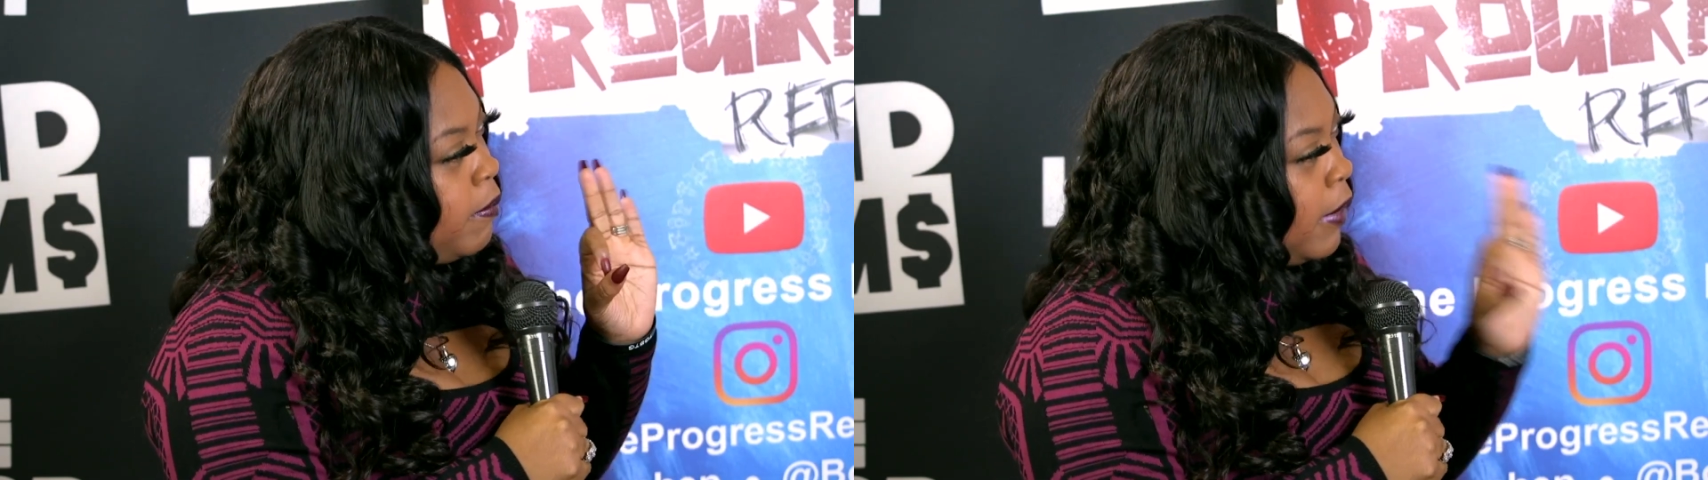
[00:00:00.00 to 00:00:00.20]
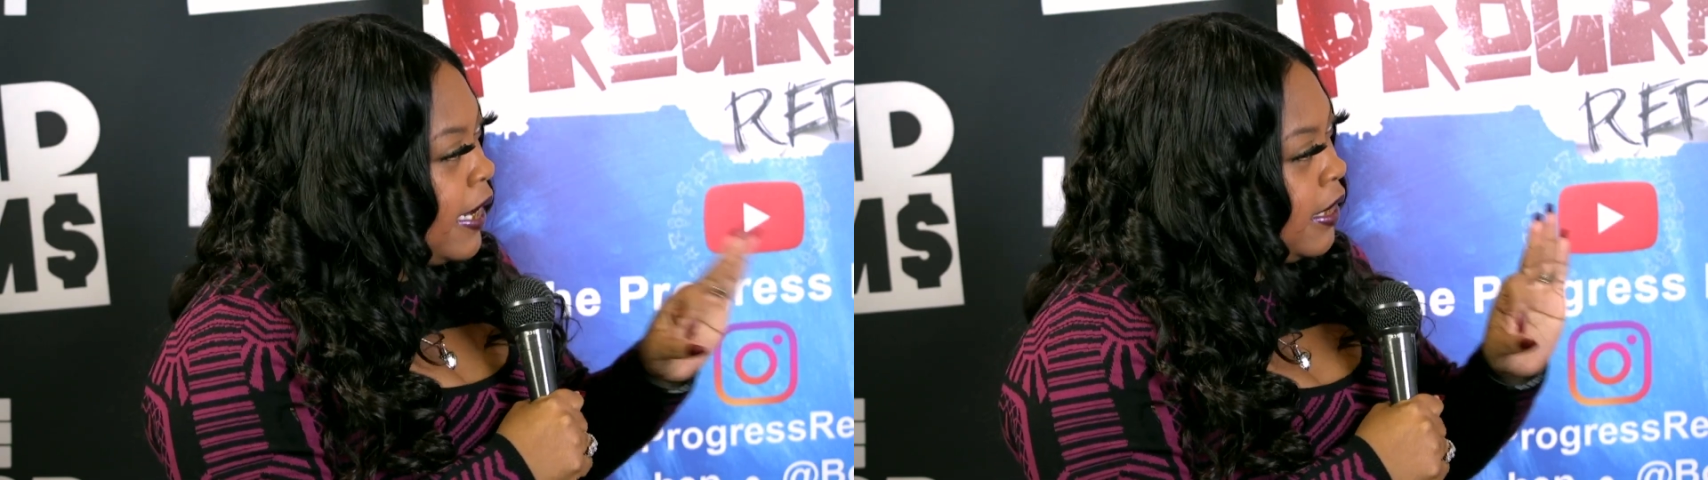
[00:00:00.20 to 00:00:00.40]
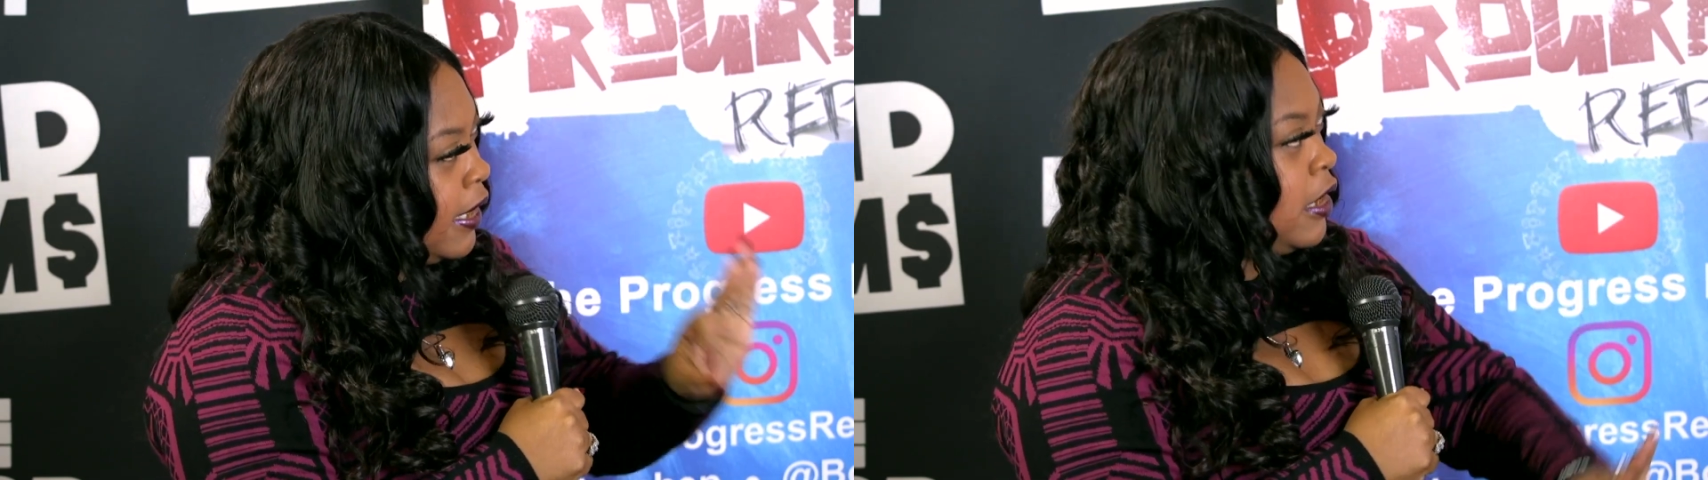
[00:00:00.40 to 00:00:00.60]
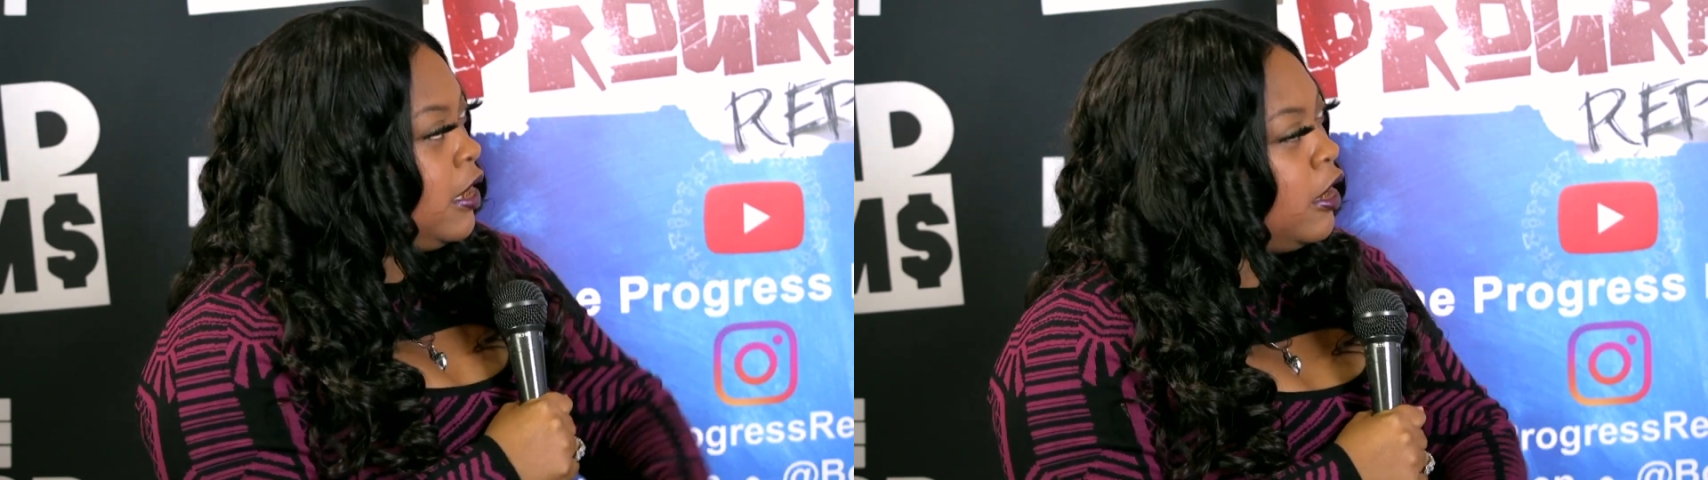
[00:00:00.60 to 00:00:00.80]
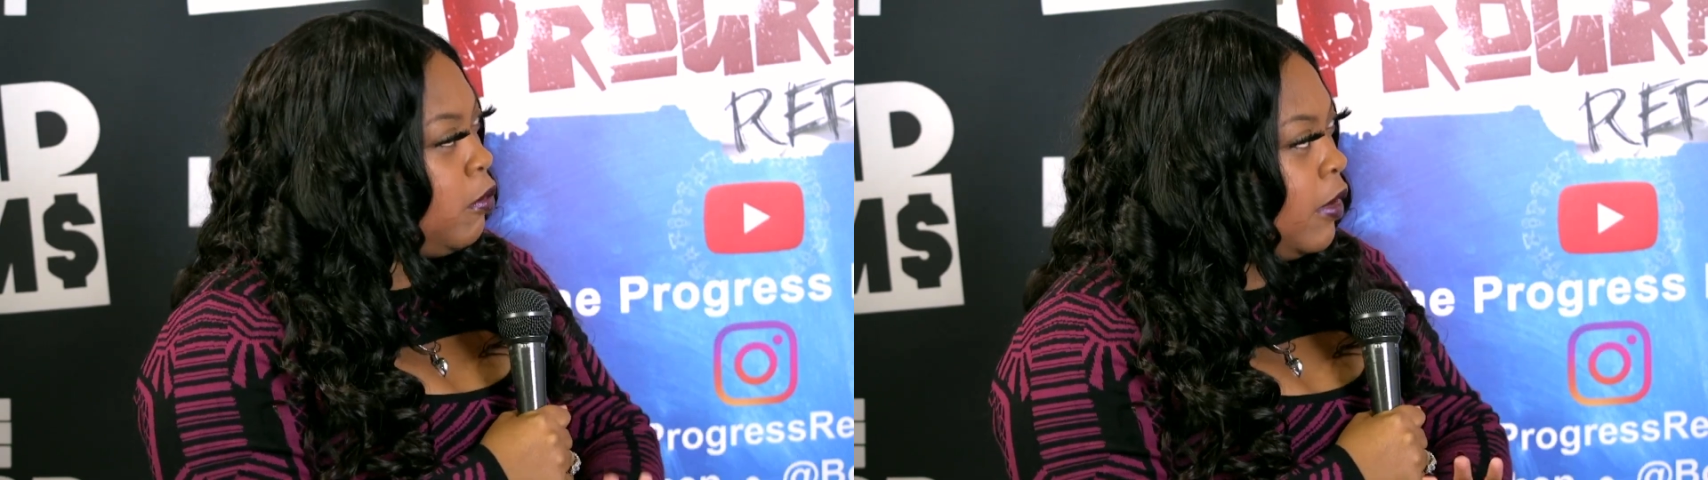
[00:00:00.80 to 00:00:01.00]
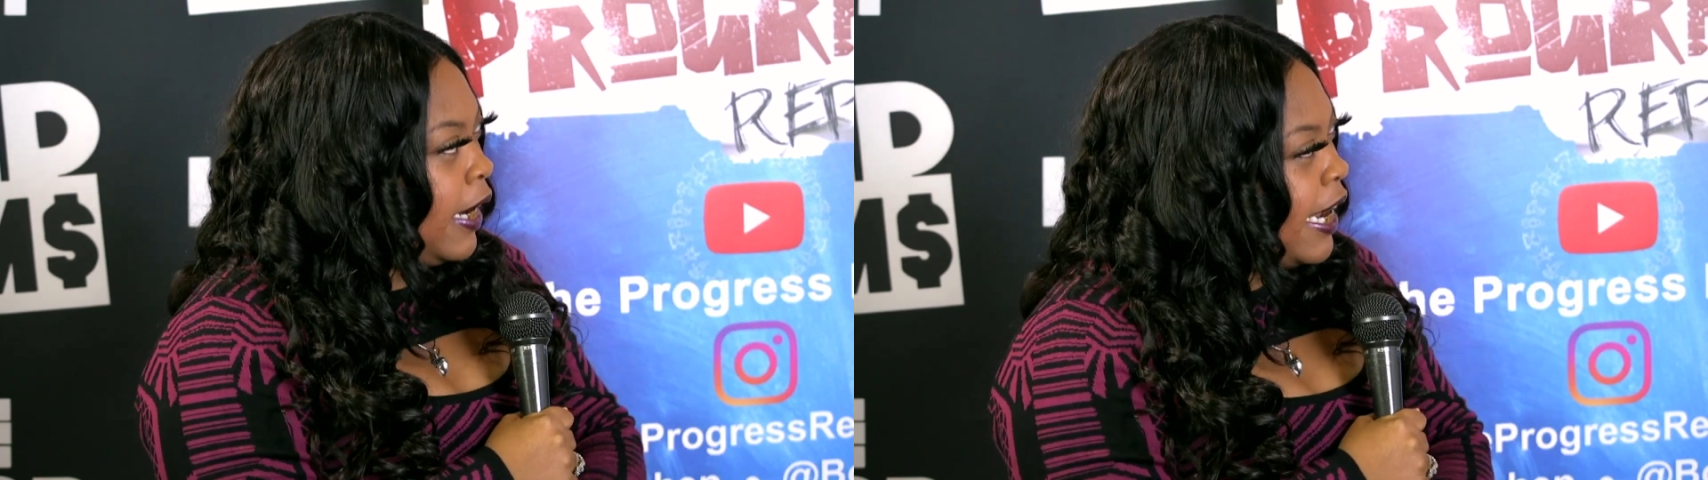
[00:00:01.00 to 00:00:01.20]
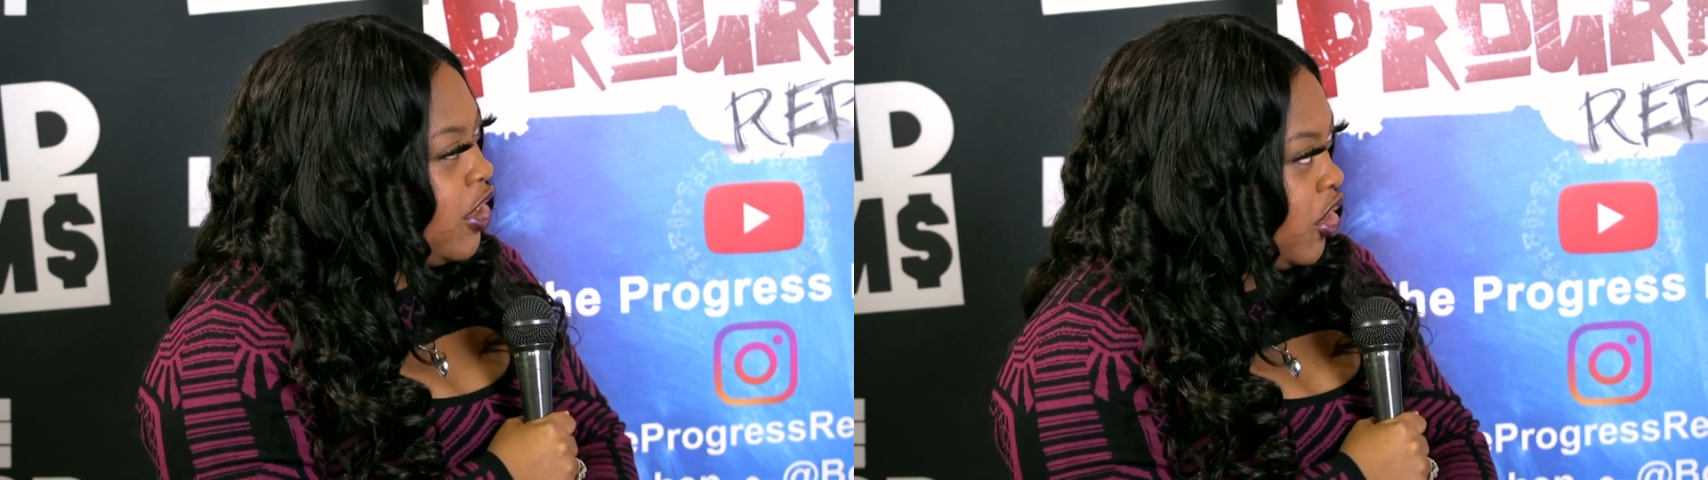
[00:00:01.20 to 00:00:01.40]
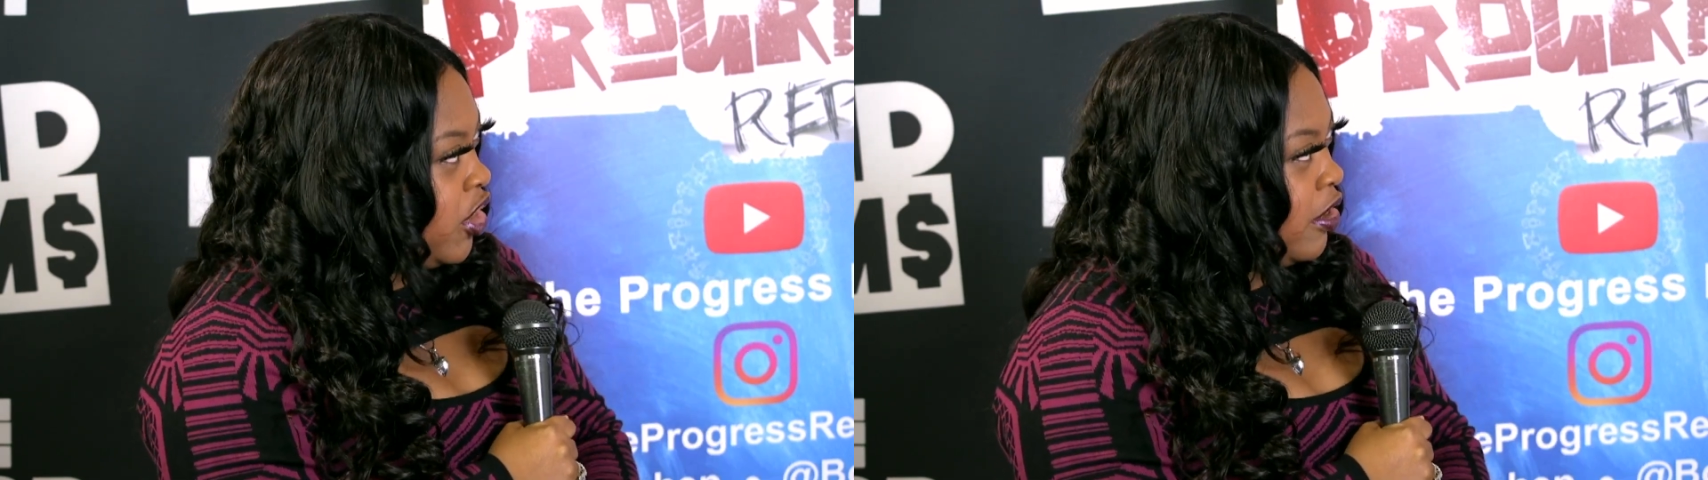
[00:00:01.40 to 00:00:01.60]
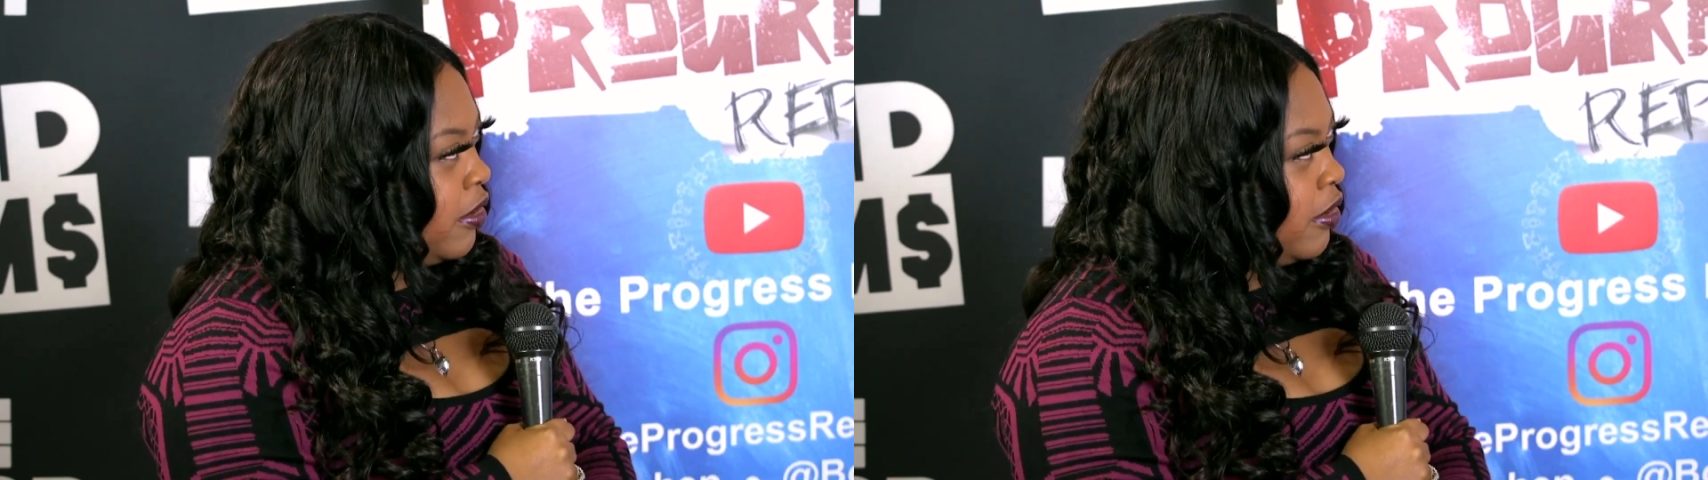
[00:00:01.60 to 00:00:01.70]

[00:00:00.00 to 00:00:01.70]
months into the relationship.